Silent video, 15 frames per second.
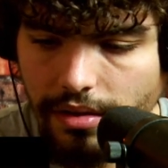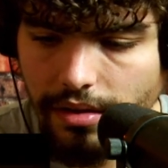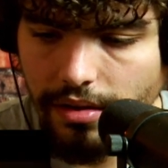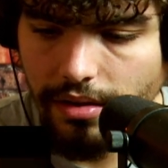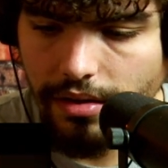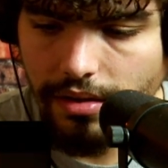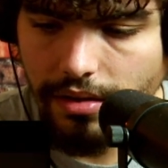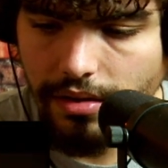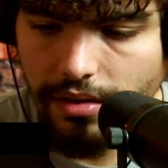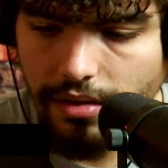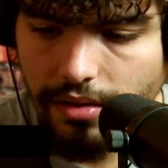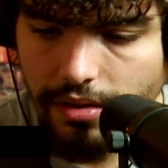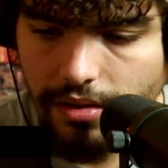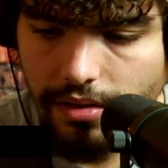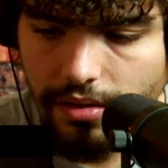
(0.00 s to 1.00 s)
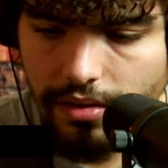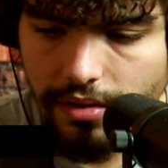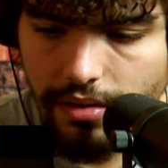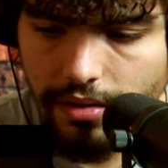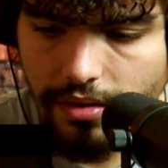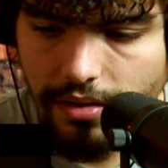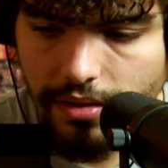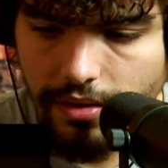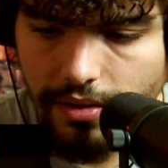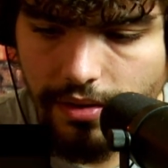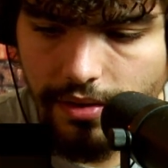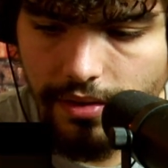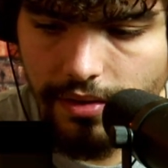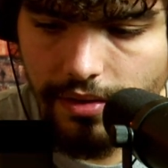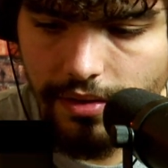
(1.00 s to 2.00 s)

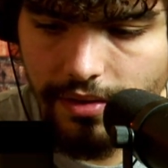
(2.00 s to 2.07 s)
(not speaking)